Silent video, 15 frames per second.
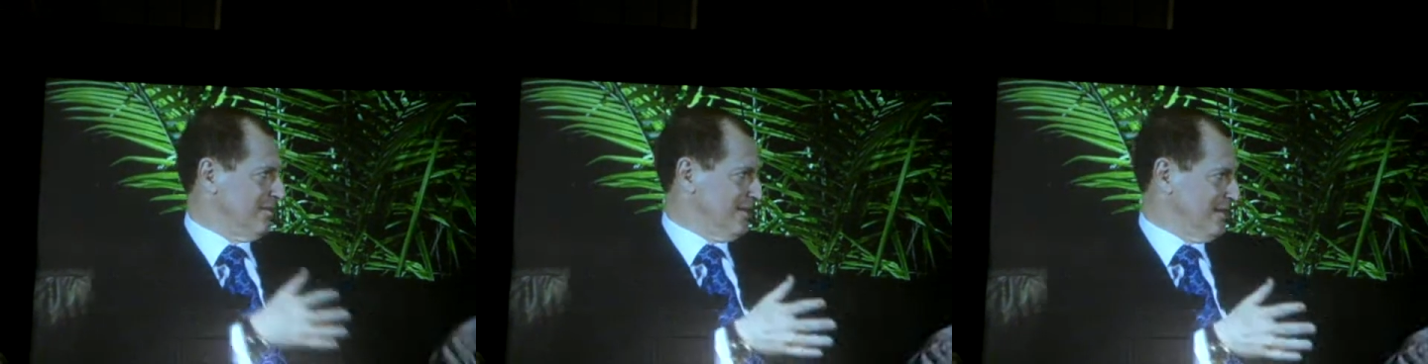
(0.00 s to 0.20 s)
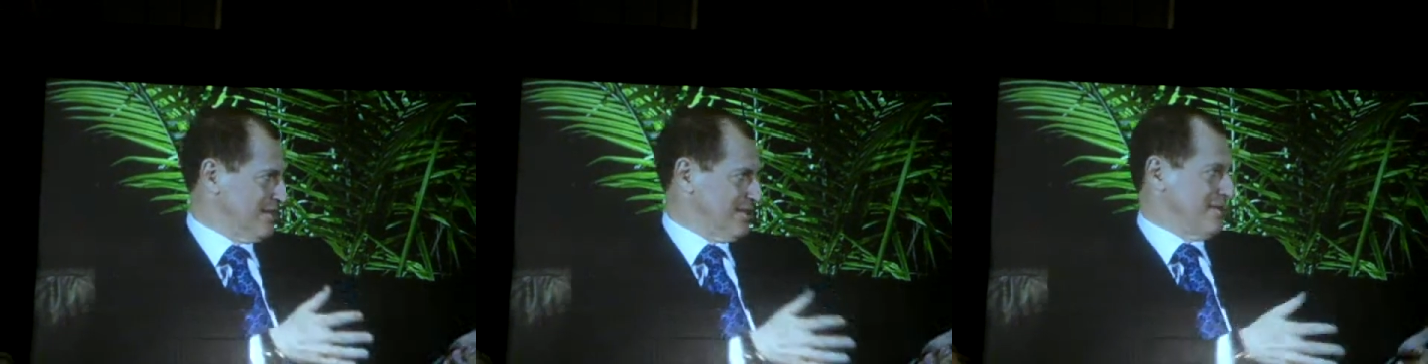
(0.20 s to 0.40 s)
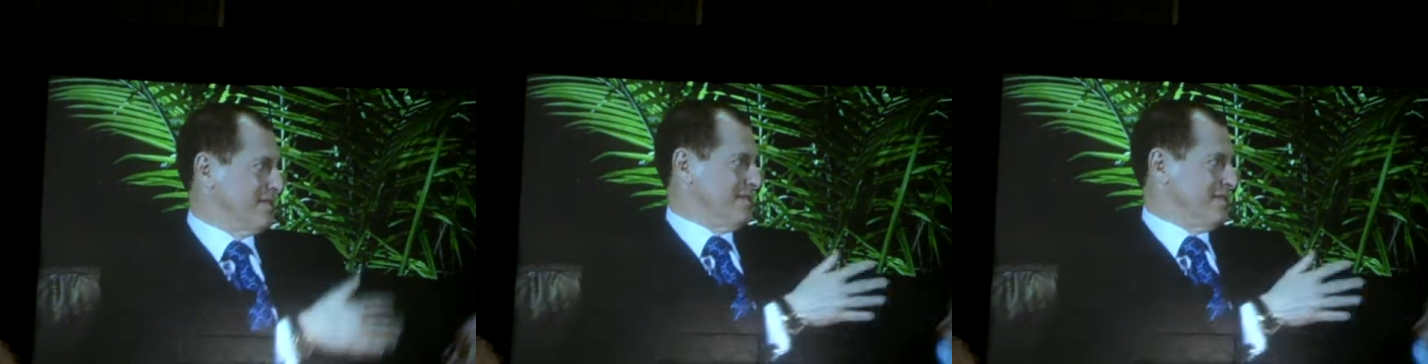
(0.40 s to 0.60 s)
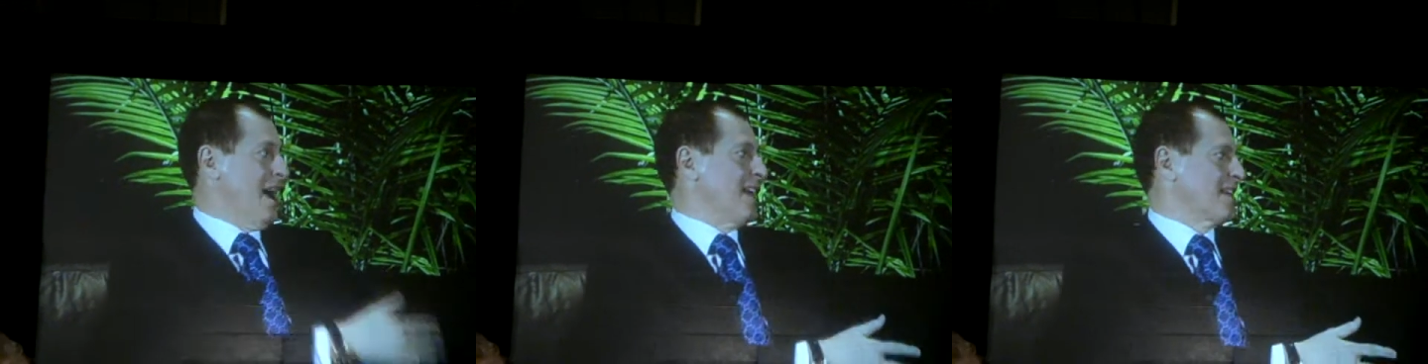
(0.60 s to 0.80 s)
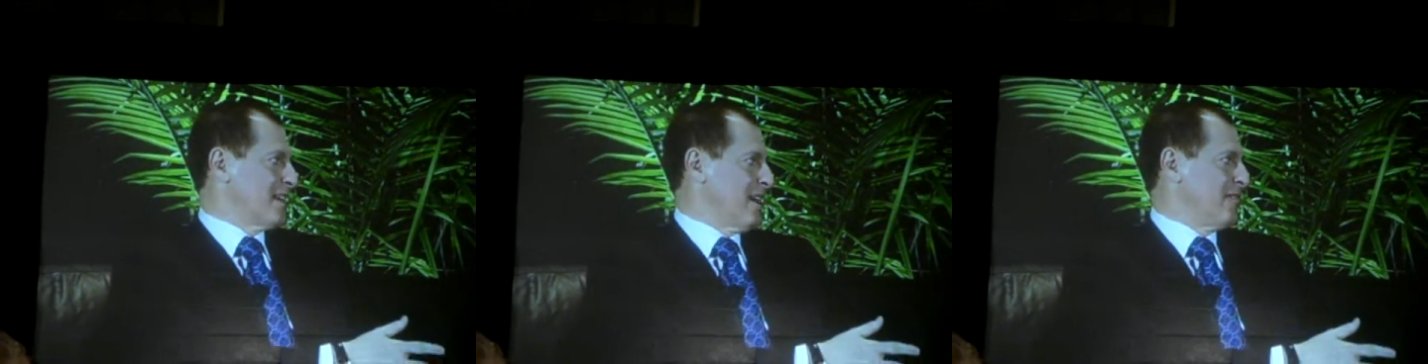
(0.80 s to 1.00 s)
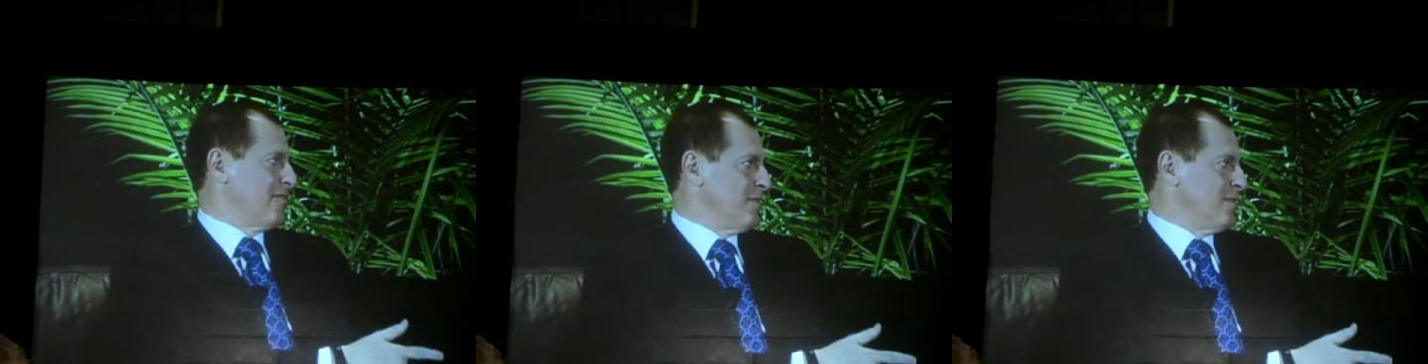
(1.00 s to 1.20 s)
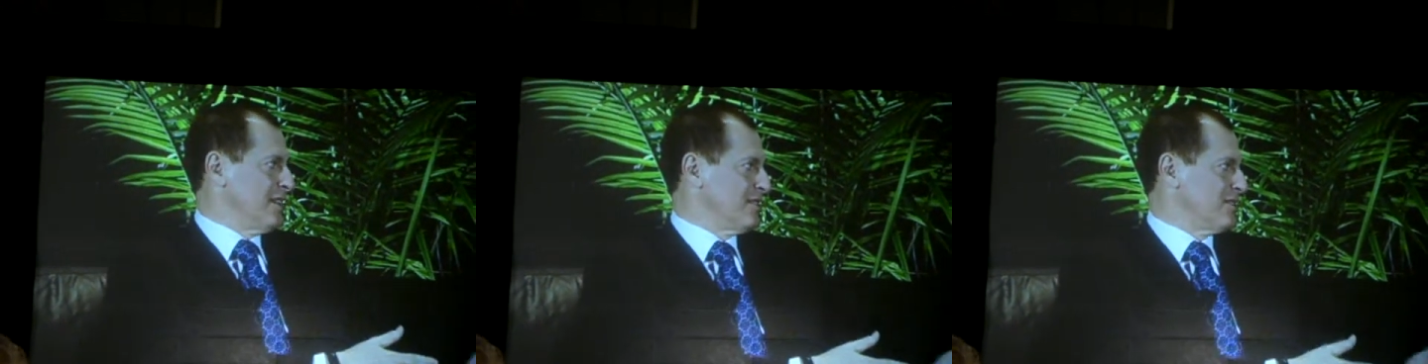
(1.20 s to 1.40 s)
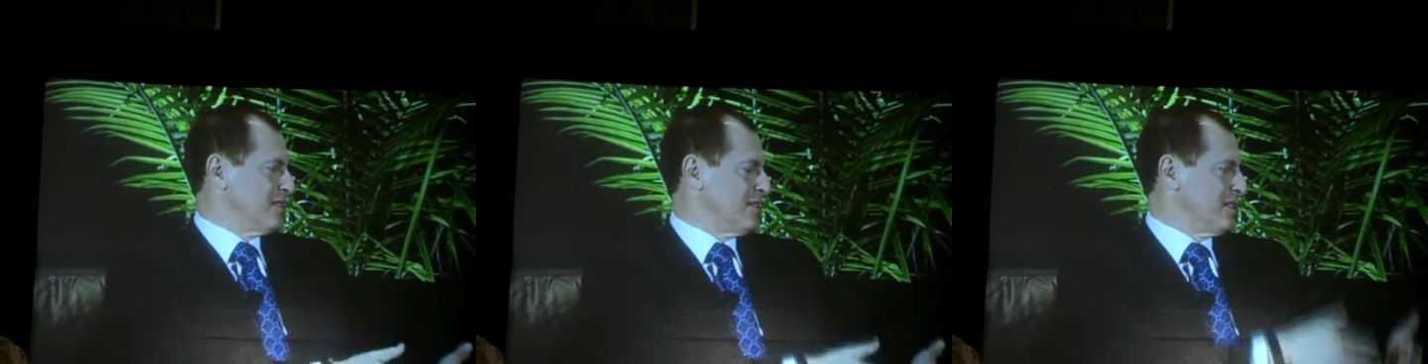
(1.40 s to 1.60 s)
is not
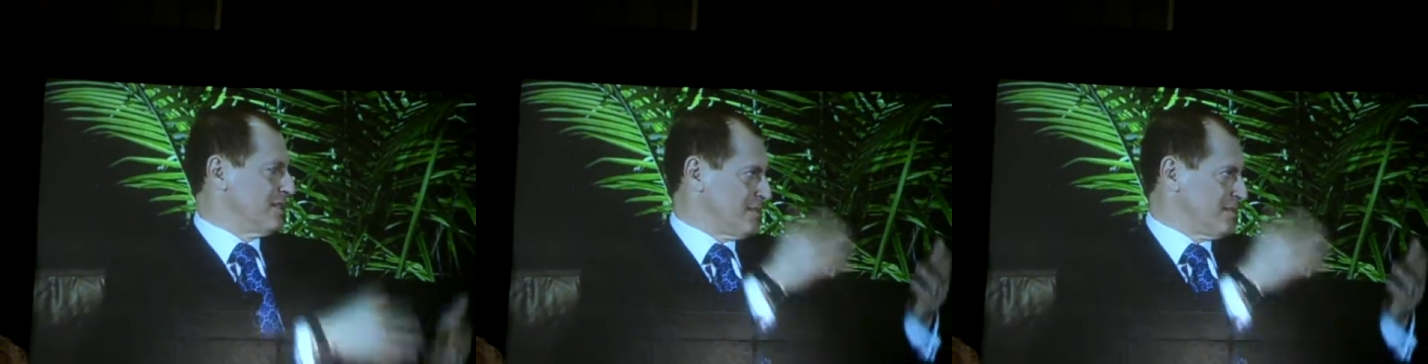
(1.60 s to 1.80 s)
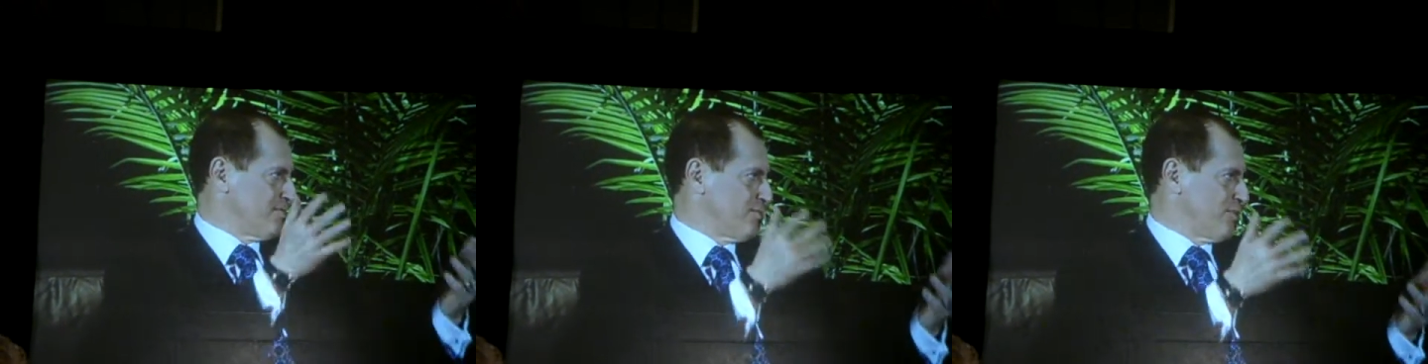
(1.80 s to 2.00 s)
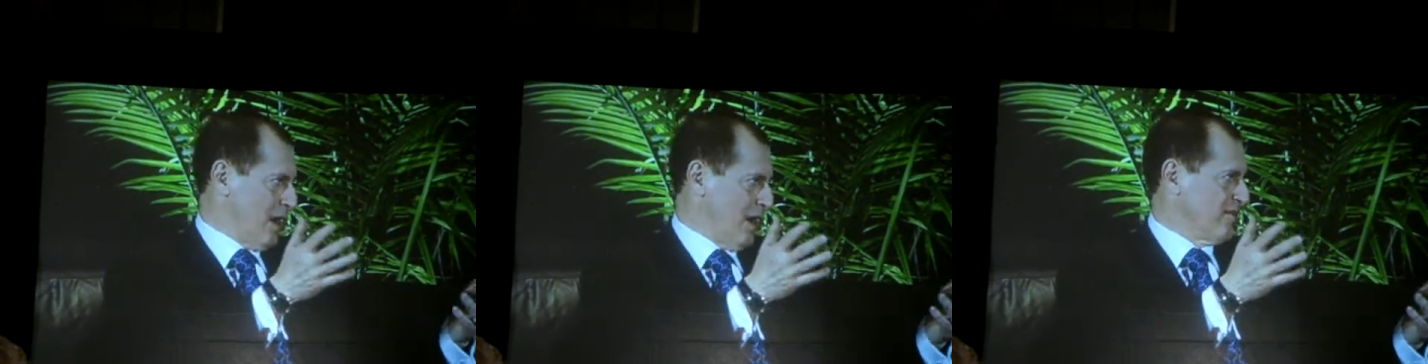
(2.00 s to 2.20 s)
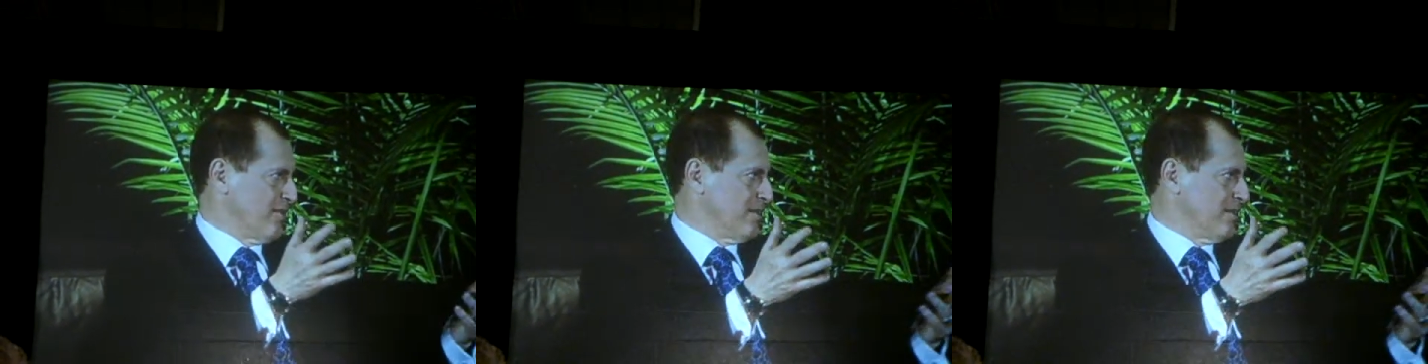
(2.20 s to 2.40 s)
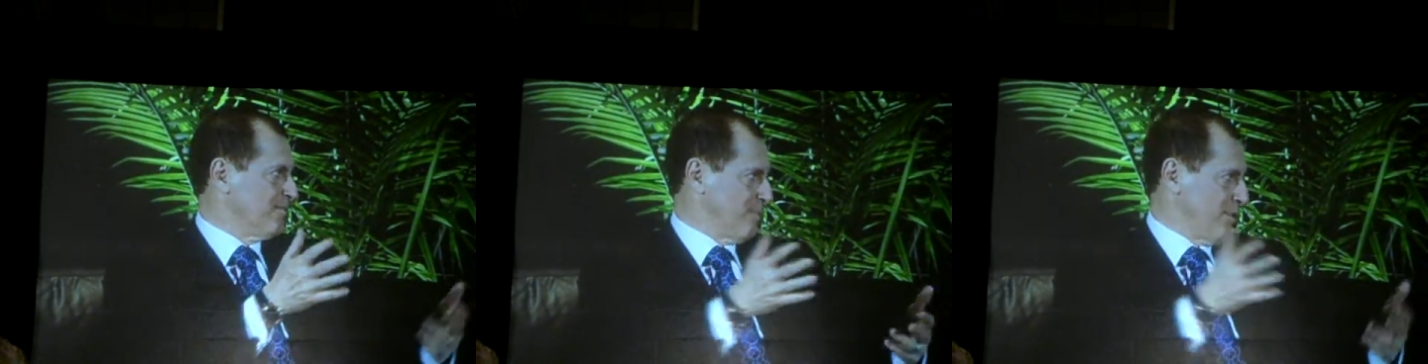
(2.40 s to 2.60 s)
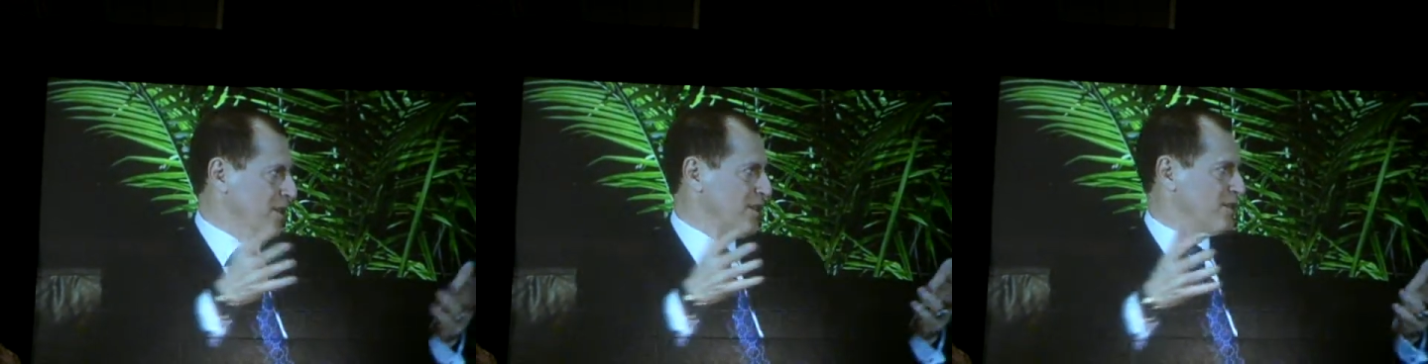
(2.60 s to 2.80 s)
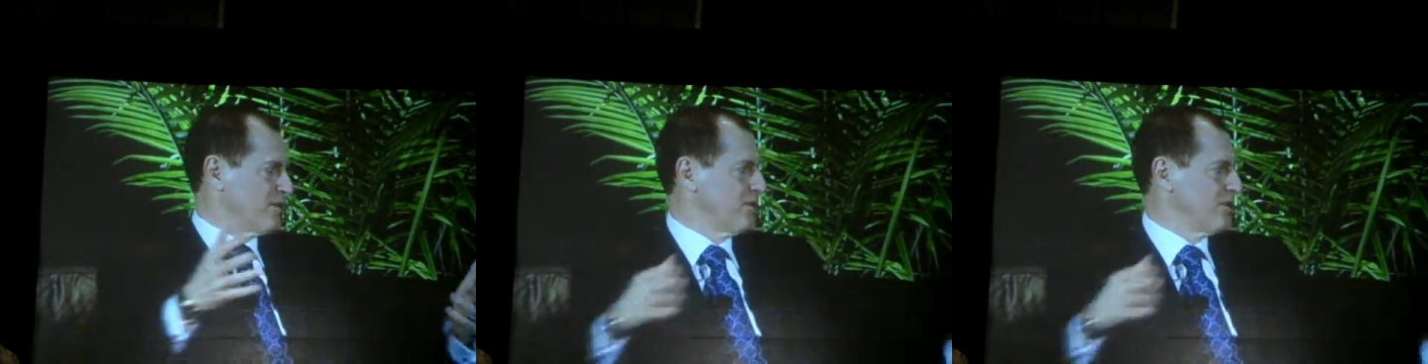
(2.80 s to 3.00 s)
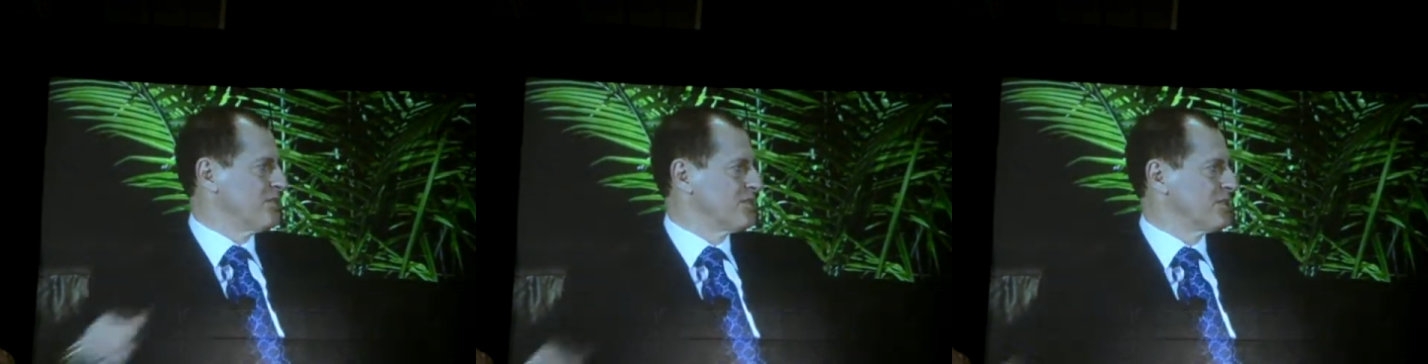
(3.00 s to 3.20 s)
government, it's private parties
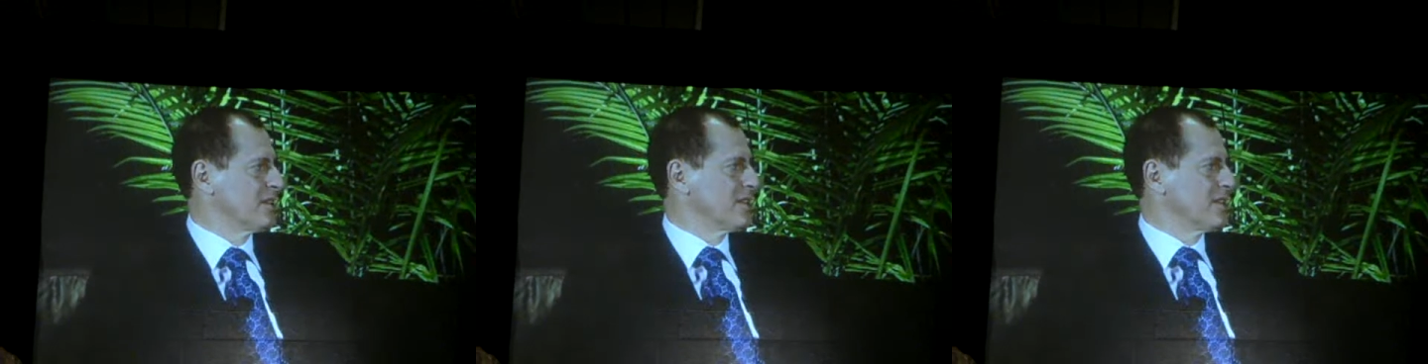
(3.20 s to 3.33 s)
are using.